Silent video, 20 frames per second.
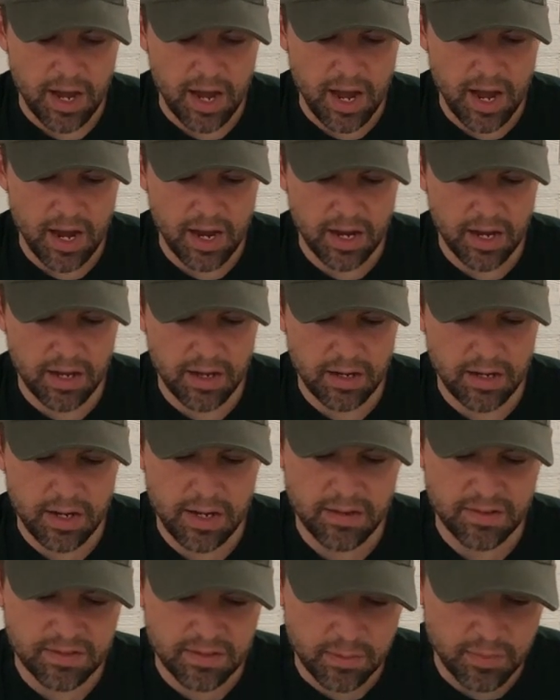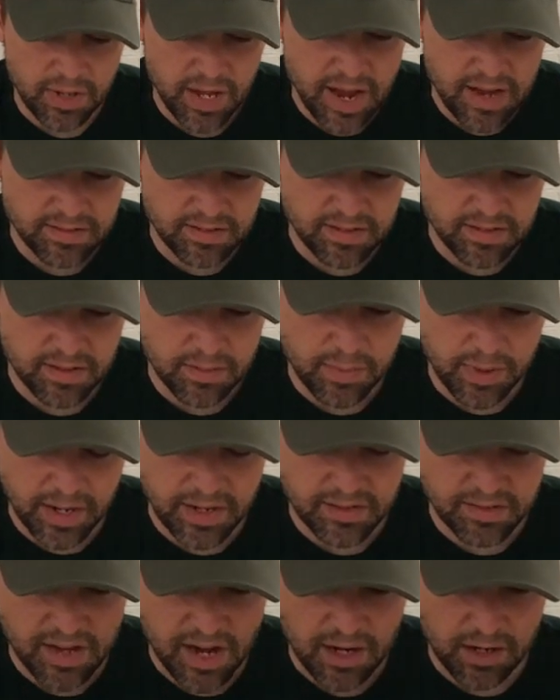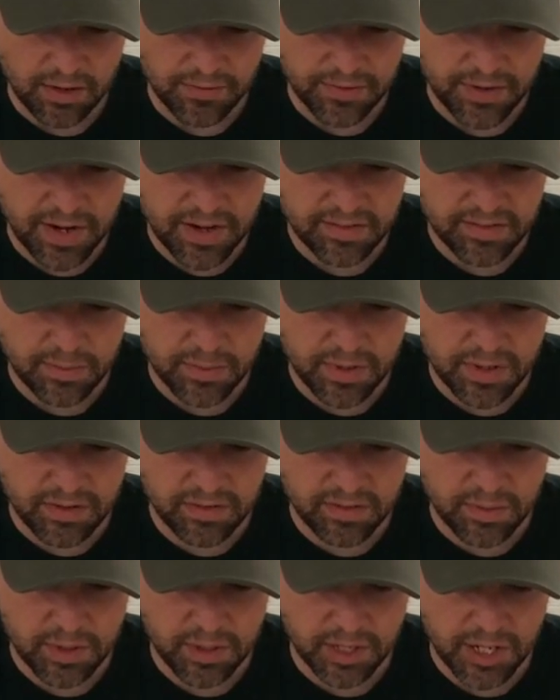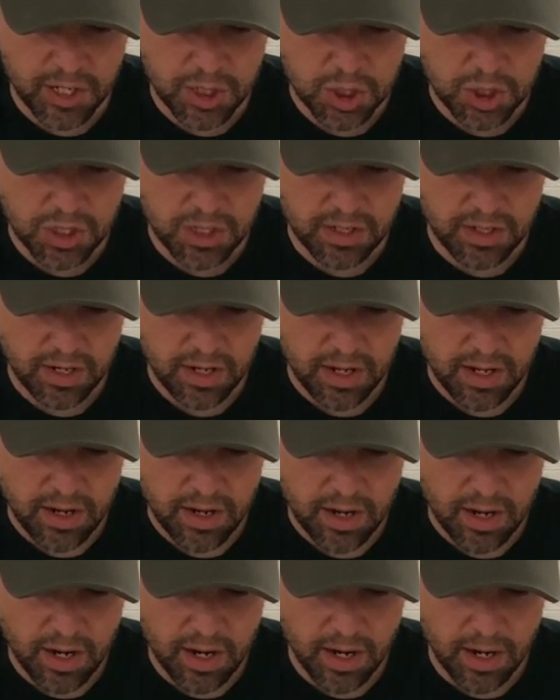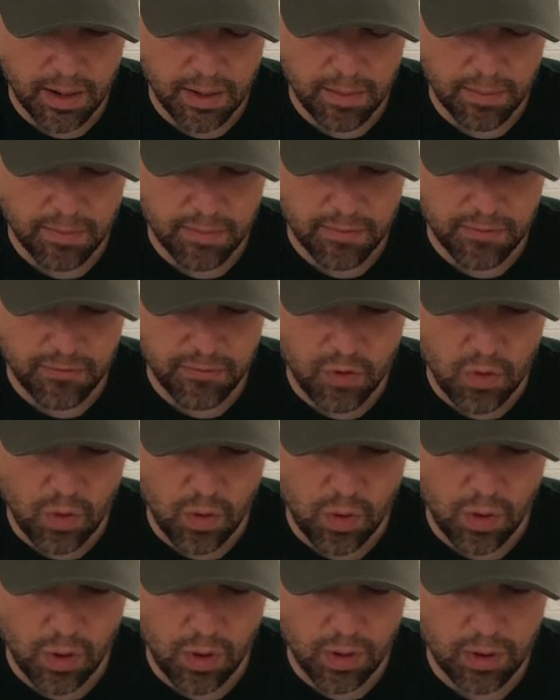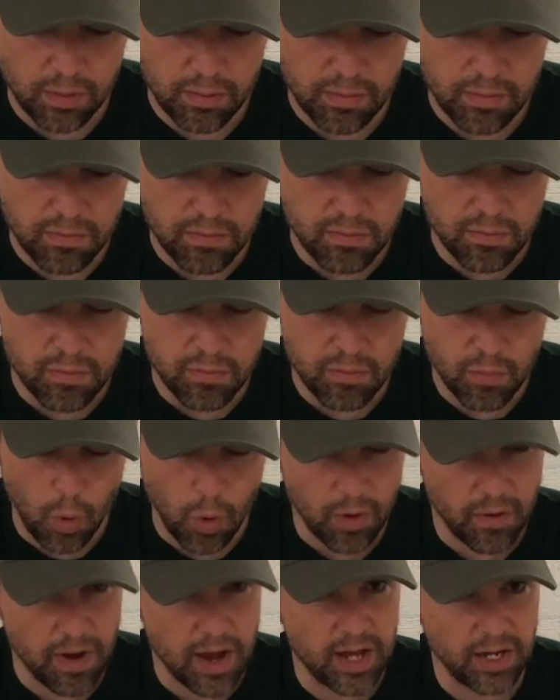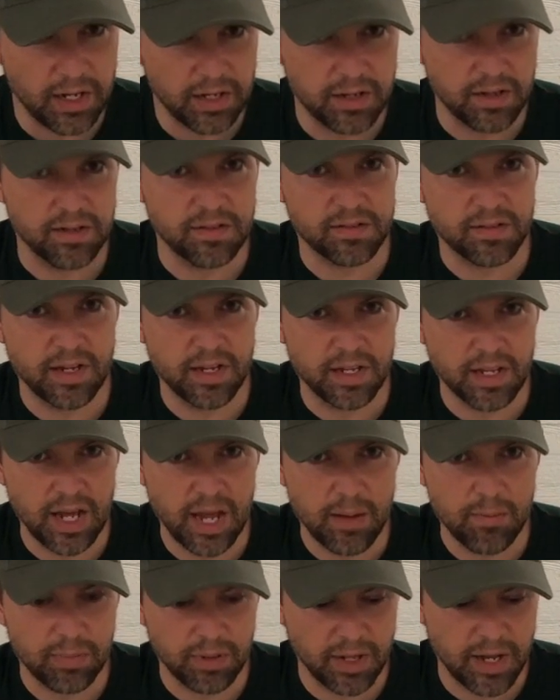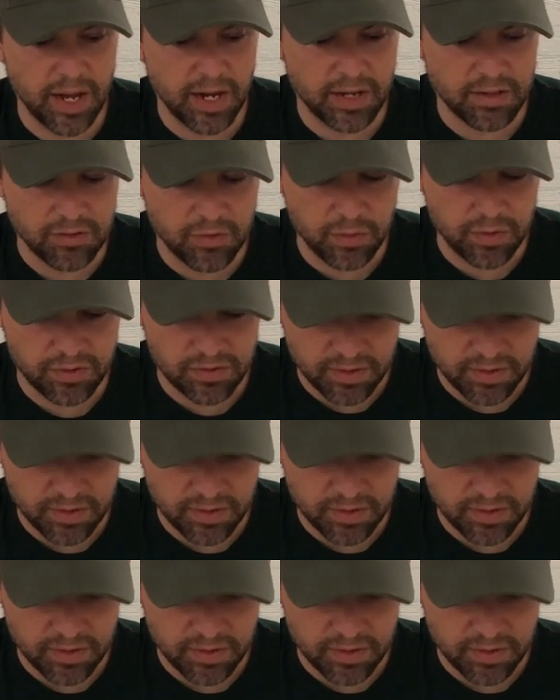And in some cases it might sacrifice some of the simulation for more elegance in gameplay, I guess you would